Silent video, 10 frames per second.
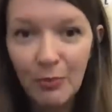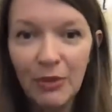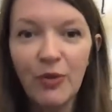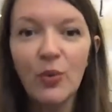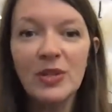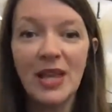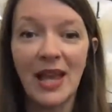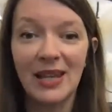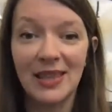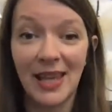Before we say
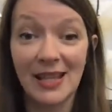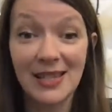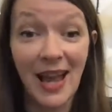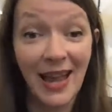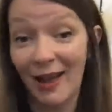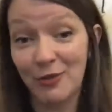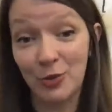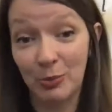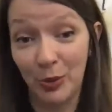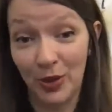anything else, I have
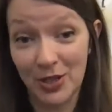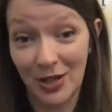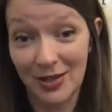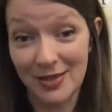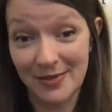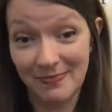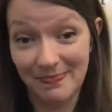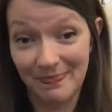to apologize.